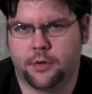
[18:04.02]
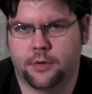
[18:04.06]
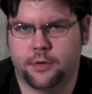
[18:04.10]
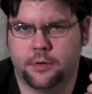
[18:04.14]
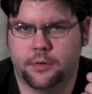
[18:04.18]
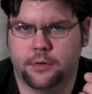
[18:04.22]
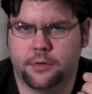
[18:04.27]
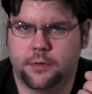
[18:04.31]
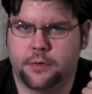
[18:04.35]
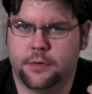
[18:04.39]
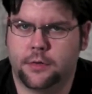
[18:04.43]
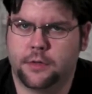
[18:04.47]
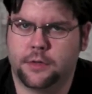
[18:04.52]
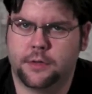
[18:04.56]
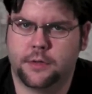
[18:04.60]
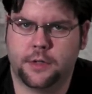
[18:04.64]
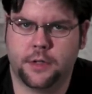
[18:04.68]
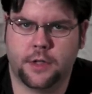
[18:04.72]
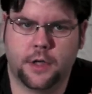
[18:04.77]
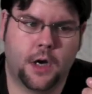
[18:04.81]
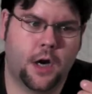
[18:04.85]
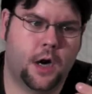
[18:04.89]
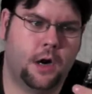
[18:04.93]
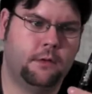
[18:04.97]
to
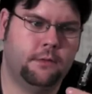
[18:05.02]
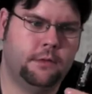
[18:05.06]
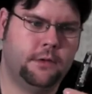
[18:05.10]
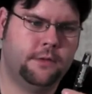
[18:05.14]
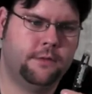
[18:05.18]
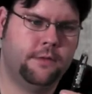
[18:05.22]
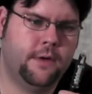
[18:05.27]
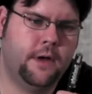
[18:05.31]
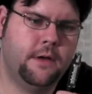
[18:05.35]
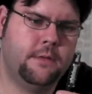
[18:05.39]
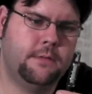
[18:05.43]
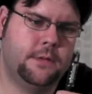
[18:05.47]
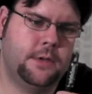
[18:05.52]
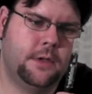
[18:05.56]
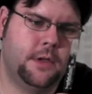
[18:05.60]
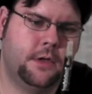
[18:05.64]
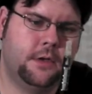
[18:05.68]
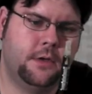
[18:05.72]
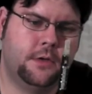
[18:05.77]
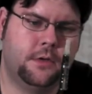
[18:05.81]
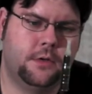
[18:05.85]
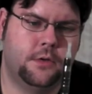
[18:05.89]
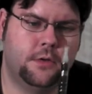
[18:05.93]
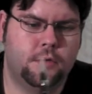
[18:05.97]
see how it vapes
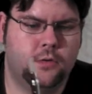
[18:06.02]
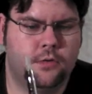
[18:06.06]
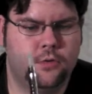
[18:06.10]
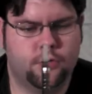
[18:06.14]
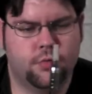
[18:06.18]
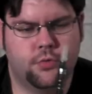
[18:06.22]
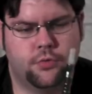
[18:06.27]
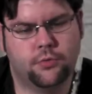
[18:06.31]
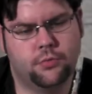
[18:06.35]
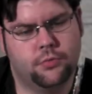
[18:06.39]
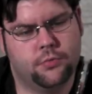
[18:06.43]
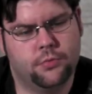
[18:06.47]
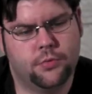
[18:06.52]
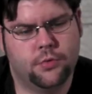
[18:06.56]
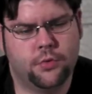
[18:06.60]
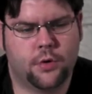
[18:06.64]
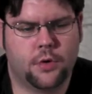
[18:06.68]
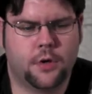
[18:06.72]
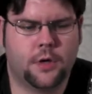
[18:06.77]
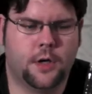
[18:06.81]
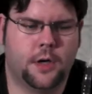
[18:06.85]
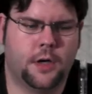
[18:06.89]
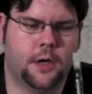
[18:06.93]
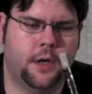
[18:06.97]
and to
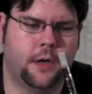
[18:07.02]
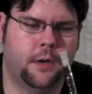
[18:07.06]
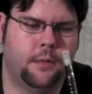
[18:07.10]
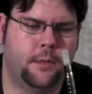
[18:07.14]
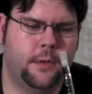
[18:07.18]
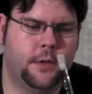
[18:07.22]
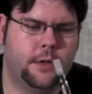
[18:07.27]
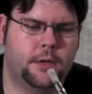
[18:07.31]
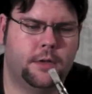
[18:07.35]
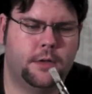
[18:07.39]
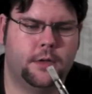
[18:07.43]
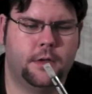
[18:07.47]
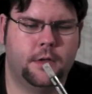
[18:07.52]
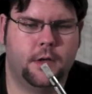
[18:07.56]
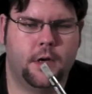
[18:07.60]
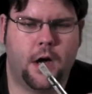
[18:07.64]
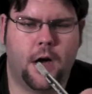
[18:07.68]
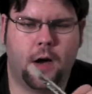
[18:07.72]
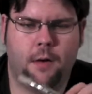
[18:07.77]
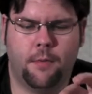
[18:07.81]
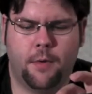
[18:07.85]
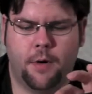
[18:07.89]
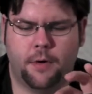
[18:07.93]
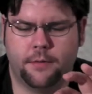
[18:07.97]
talk a little bit
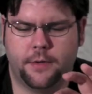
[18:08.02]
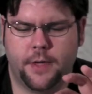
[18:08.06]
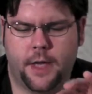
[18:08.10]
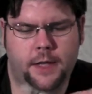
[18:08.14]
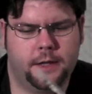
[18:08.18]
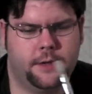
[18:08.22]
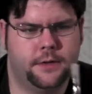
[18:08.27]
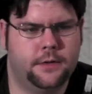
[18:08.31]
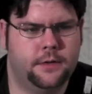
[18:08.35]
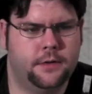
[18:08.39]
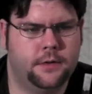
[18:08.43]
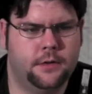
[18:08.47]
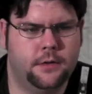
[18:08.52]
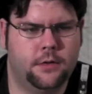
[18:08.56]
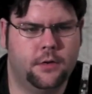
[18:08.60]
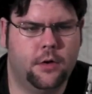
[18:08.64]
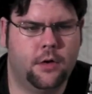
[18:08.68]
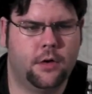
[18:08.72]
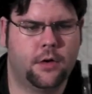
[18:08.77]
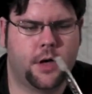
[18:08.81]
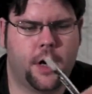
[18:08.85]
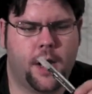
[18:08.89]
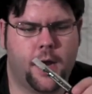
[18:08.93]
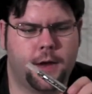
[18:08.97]
about that.
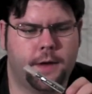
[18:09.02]
Okay.